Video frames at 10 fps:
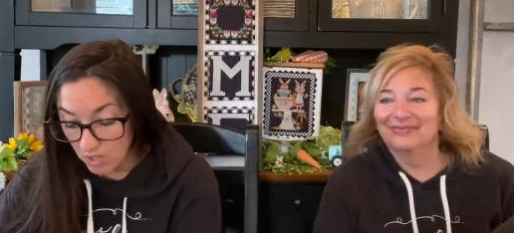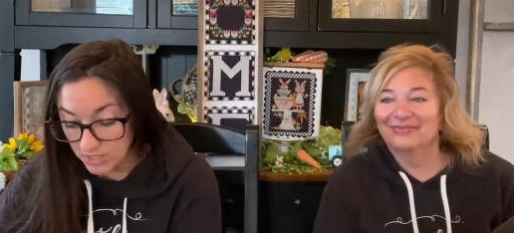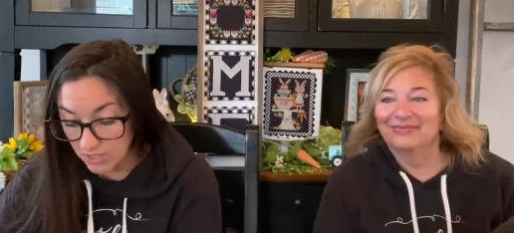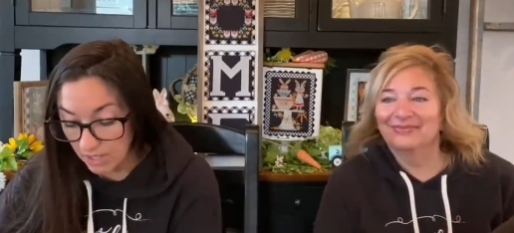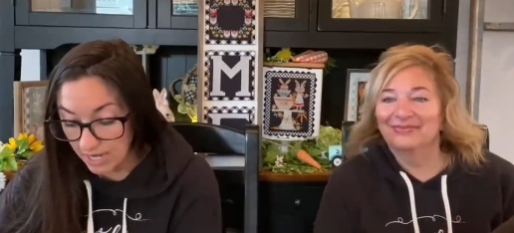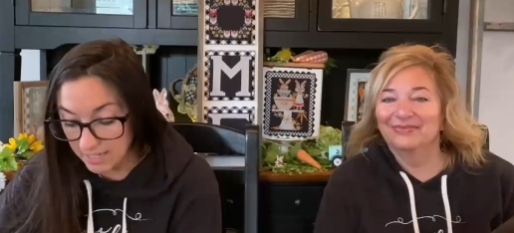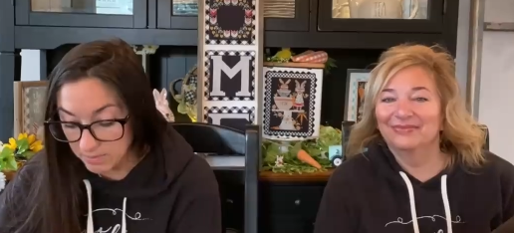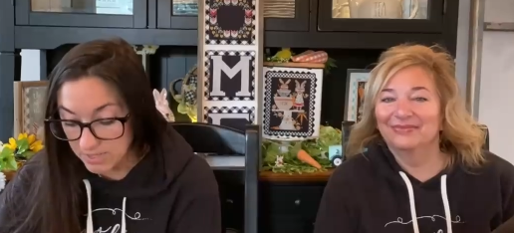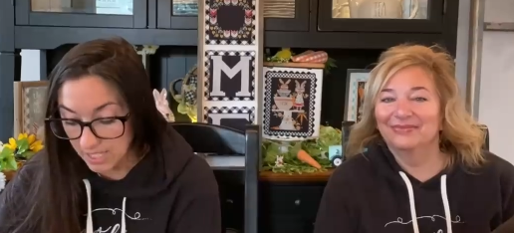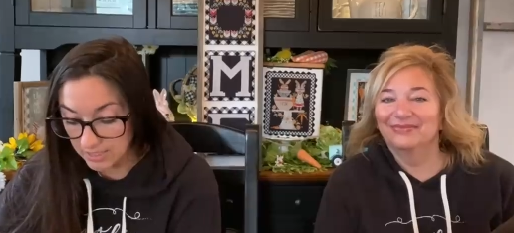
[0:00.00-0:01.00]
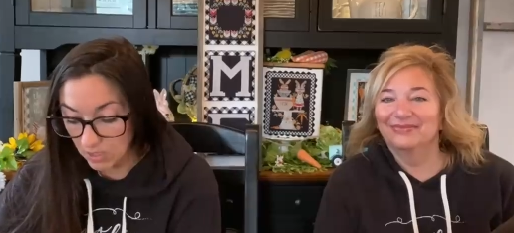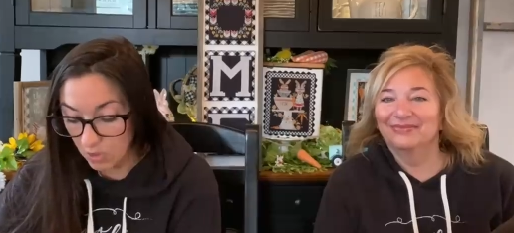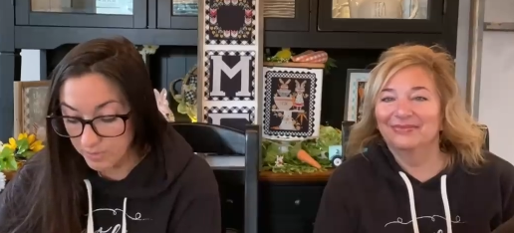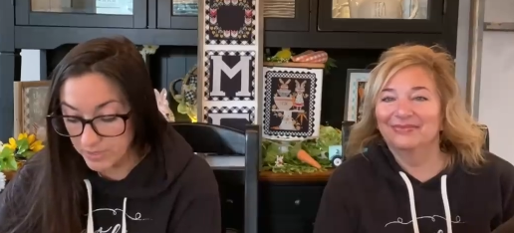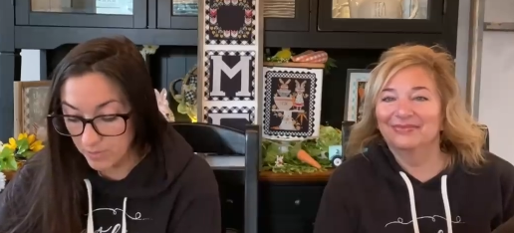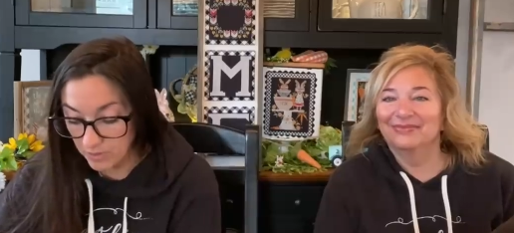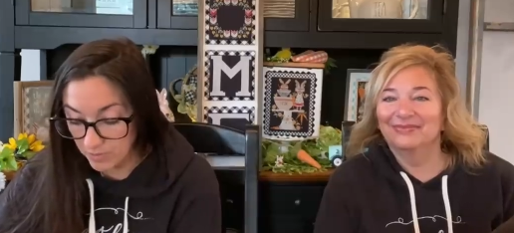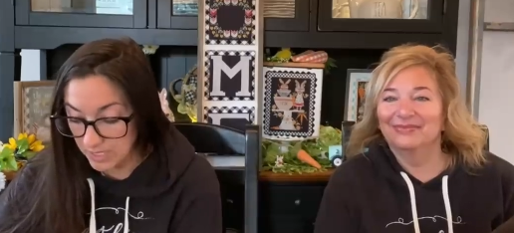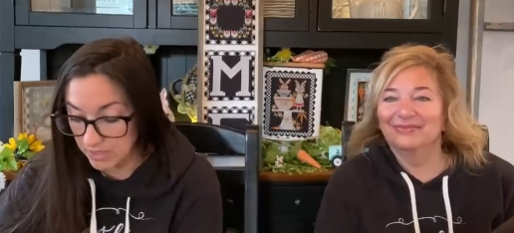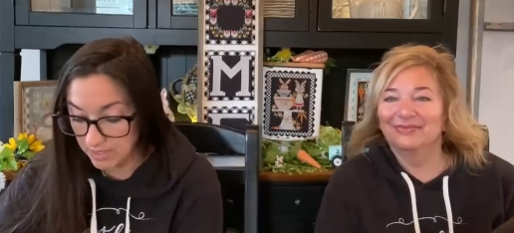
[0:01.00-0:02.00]
Speaker 1: year items like the home is where the
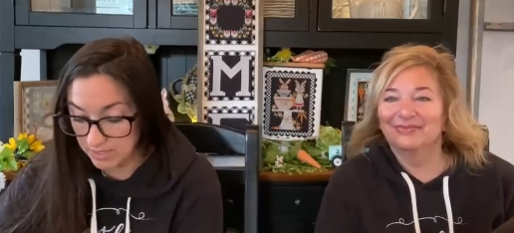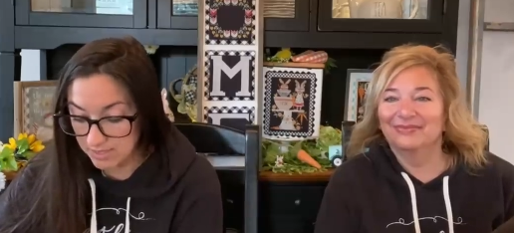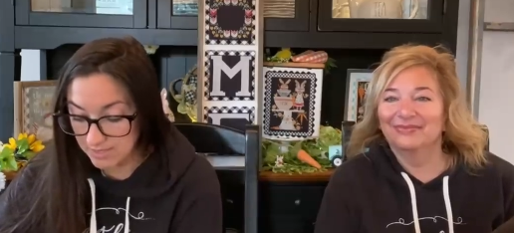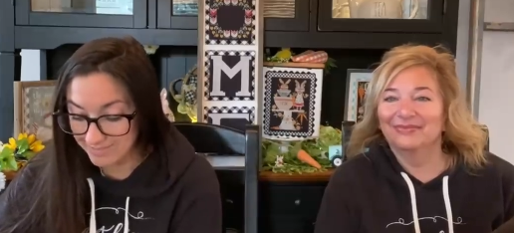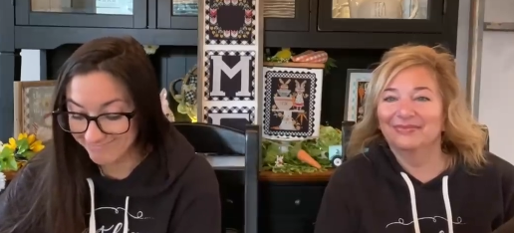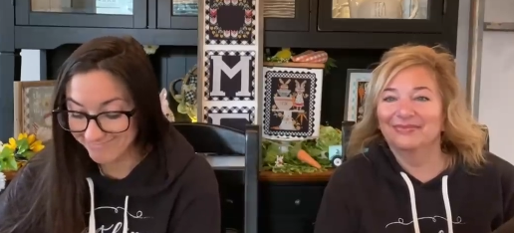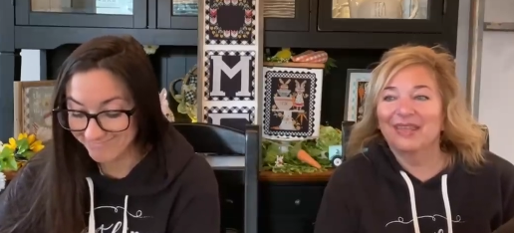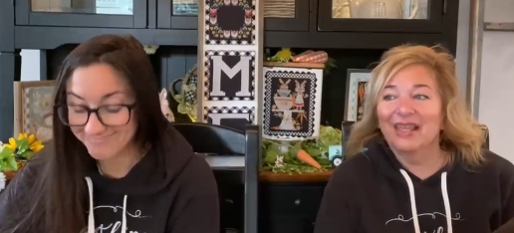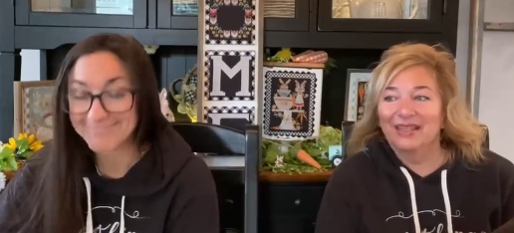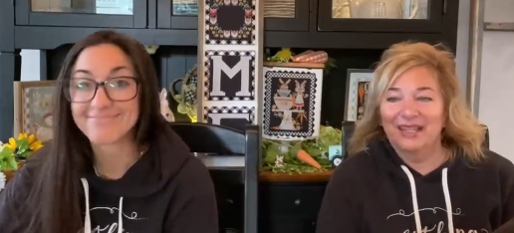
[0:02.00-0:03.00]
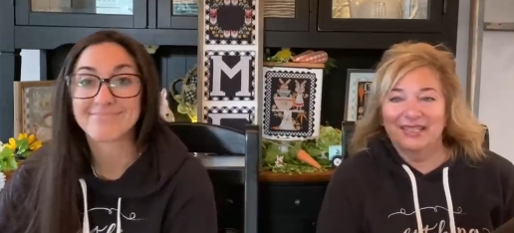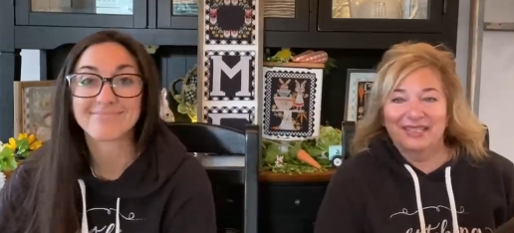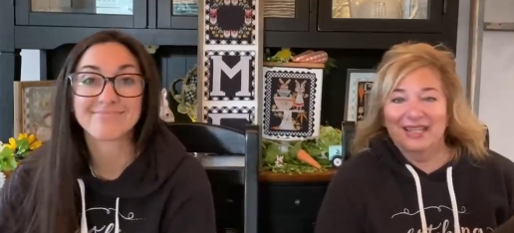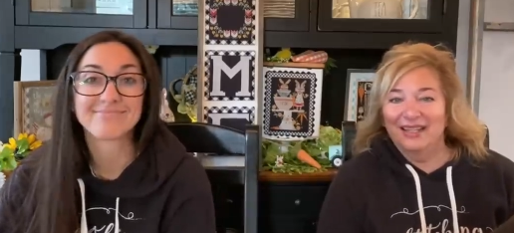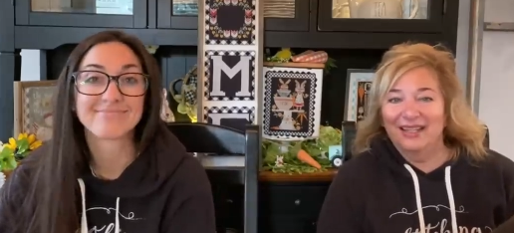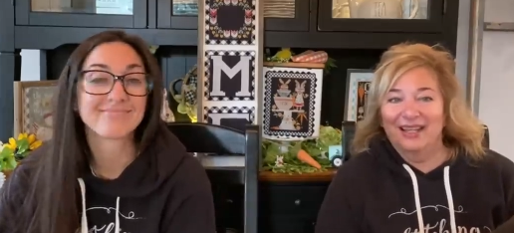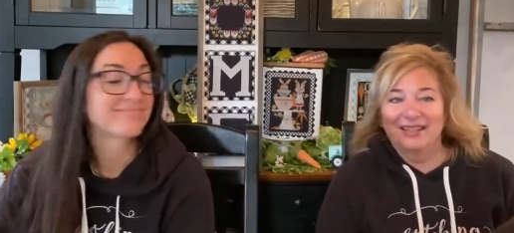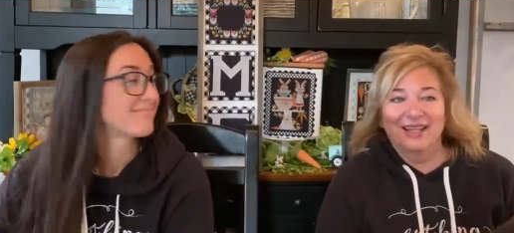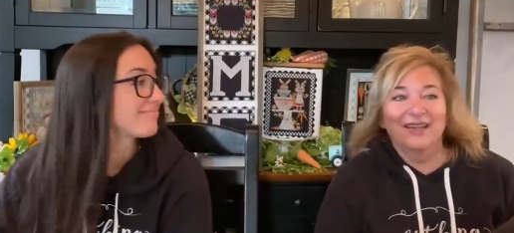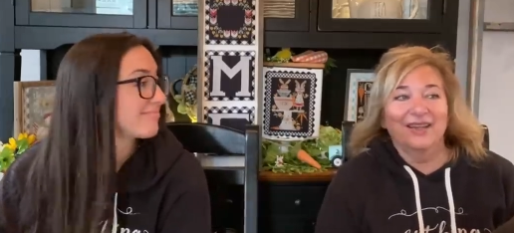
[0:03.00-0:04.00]
wreath is? Yes, I,
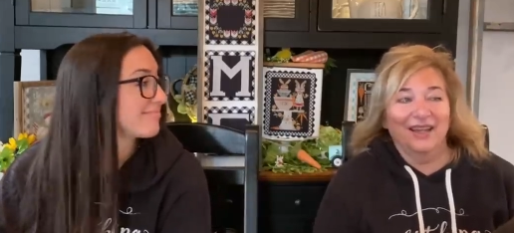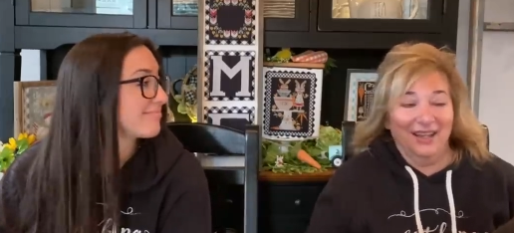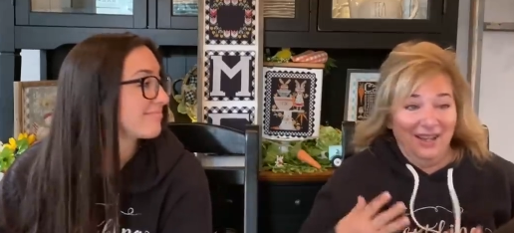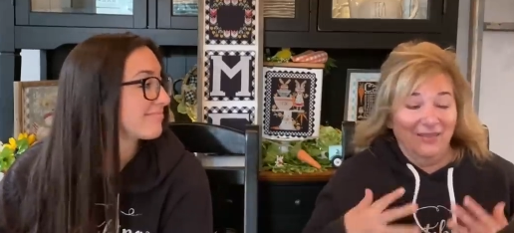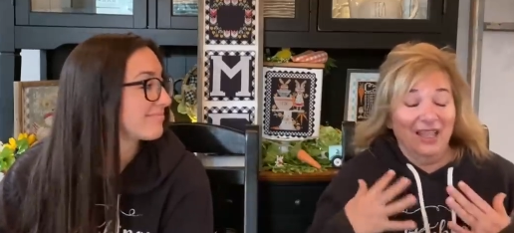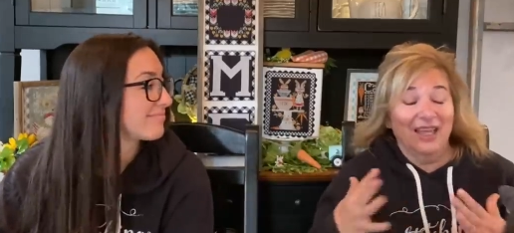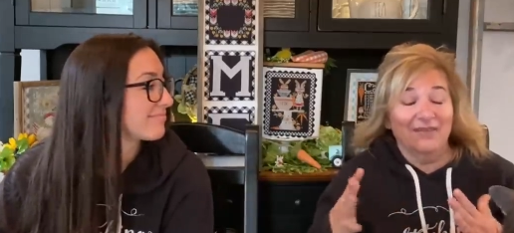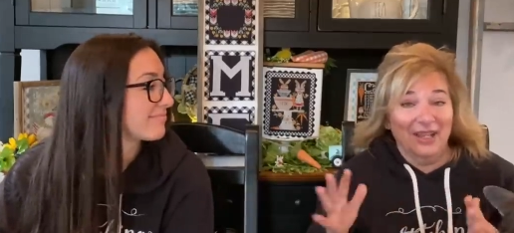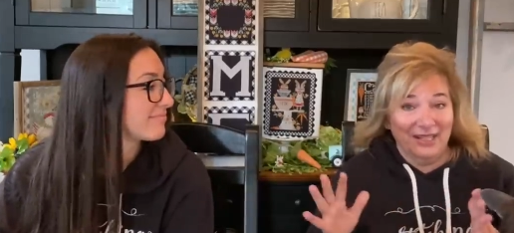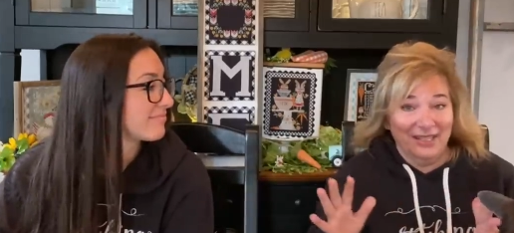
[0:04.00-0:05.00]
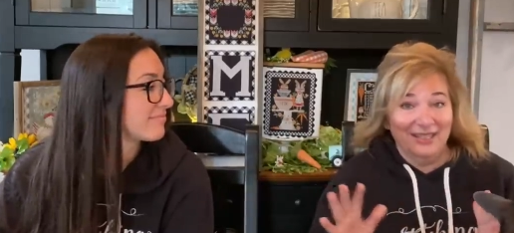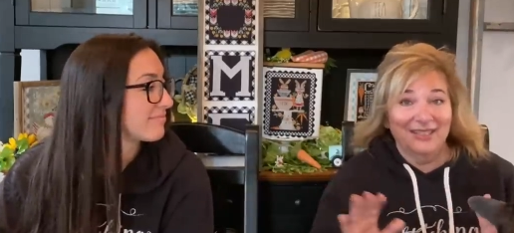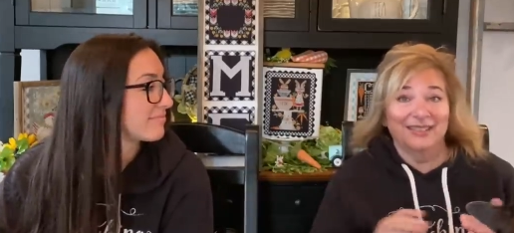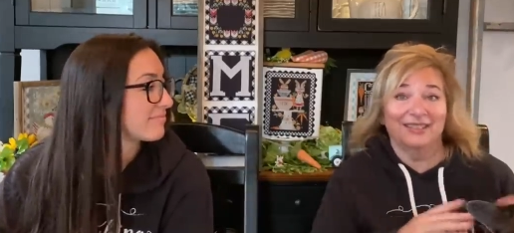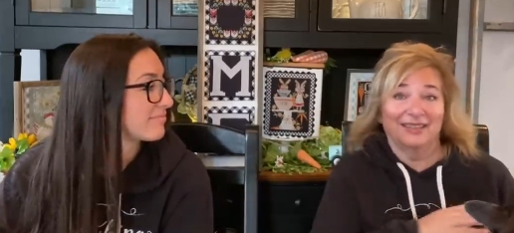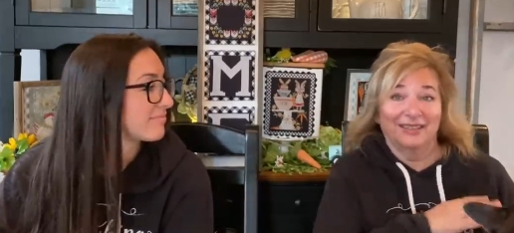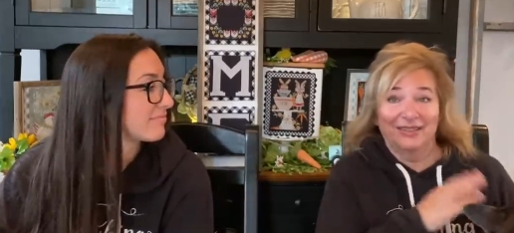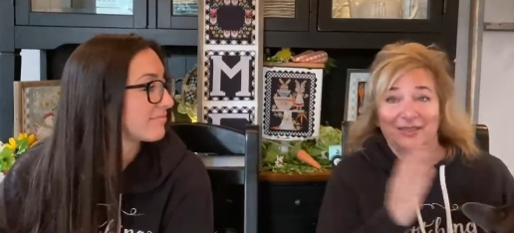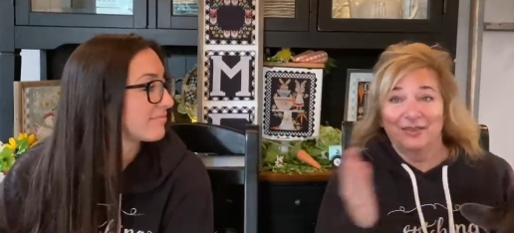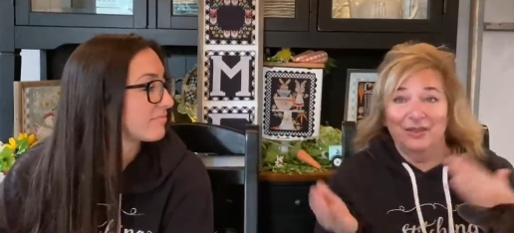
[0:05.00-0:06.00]
I, ha I have a lot of ideas.
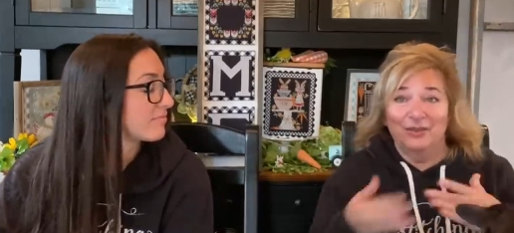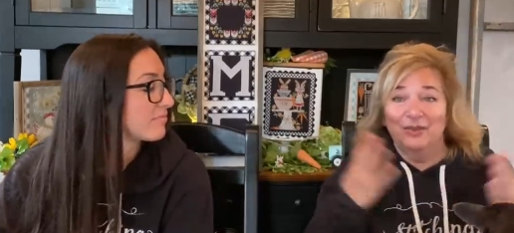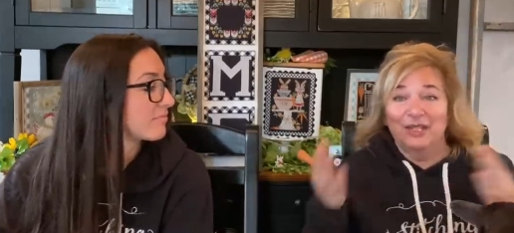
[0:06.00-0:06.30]
Speaker 2: You know, they